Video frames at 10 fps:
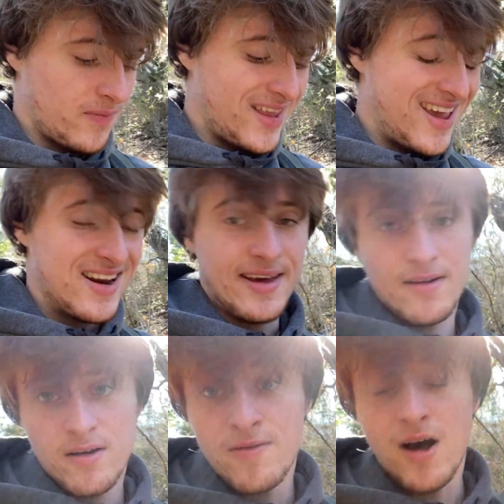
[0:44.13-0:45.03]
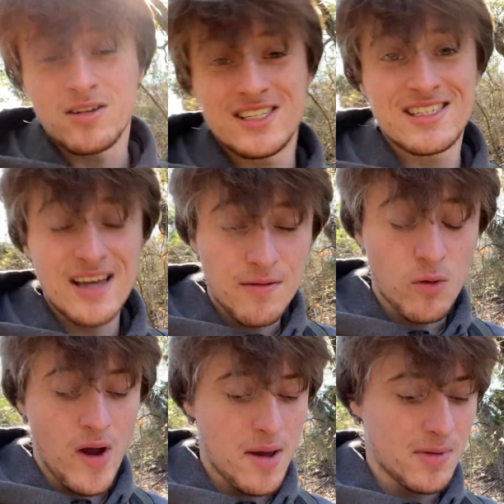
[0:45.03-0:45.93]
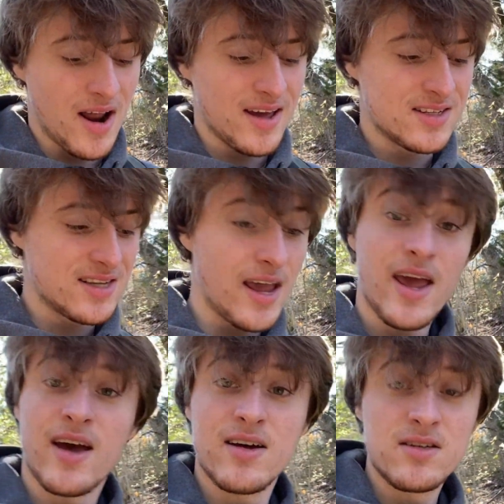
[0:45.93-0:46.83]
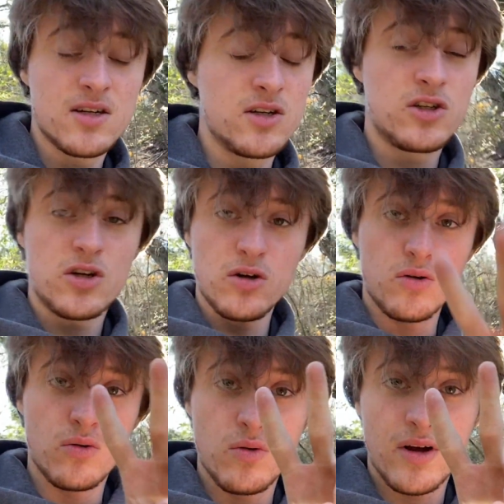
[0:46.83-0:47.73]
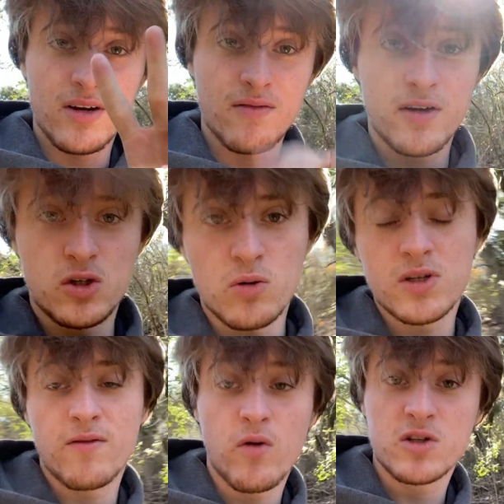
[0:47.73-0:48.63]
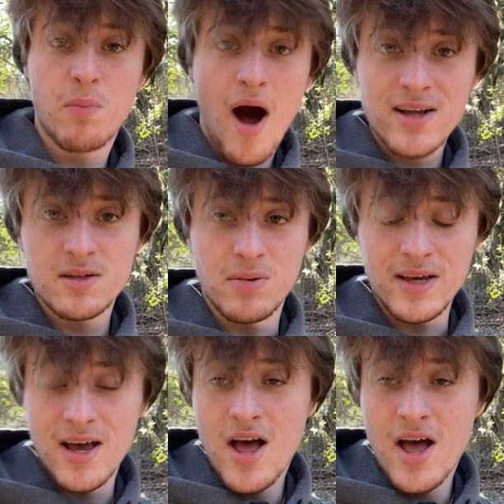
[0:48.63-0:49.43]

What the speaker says: In it, found several ammonites and 2 individuals of what's possibly